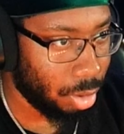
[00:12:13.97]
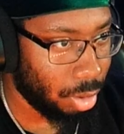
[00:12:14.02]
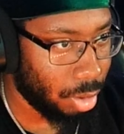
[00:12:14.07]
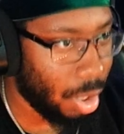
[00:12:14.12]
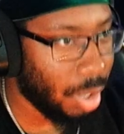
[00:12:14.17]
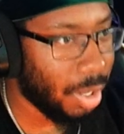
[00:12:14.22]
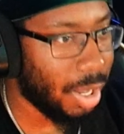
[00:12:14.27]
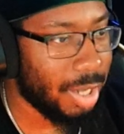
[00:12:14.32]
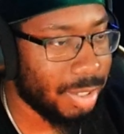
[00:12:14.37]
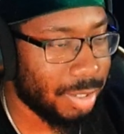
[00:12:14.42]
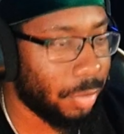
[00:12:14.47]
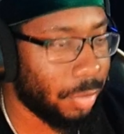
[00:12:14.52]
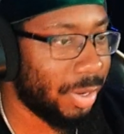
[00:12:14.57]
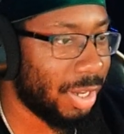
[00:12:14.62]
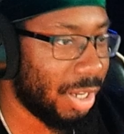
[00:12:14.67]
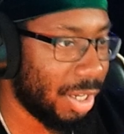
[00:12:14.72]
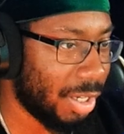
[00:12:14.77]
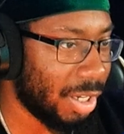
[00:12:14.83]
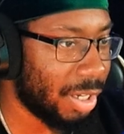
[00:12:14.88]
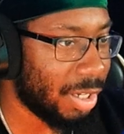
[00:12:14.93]
Okay, so
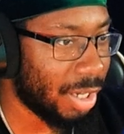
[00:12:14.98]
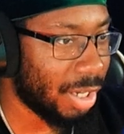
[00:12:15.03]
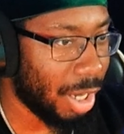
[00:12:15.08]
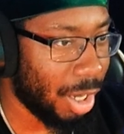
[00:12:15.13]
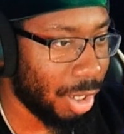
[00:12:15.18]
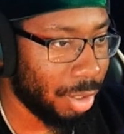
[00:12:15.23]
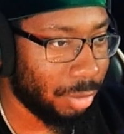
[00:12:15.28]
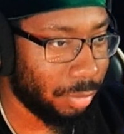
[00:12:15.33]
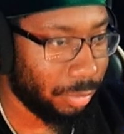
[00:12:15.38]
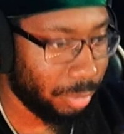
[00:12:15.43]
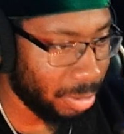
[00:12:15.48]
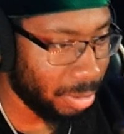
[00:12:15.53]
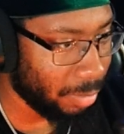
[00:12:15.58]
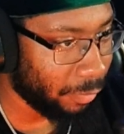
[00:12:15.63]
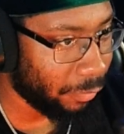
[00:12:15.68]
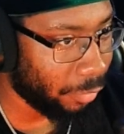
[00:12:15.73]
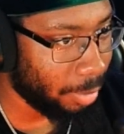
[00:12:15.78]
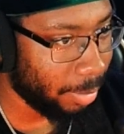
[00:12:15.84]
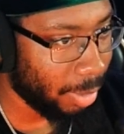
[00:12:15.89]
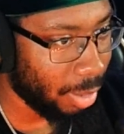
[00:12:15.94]
he didn't die. It's
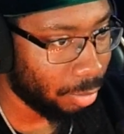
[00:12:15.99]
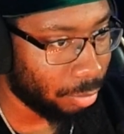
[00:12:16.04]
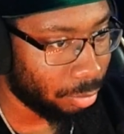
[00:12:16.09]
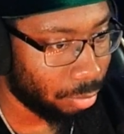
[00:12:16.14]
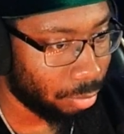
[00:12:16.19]
confirmed now.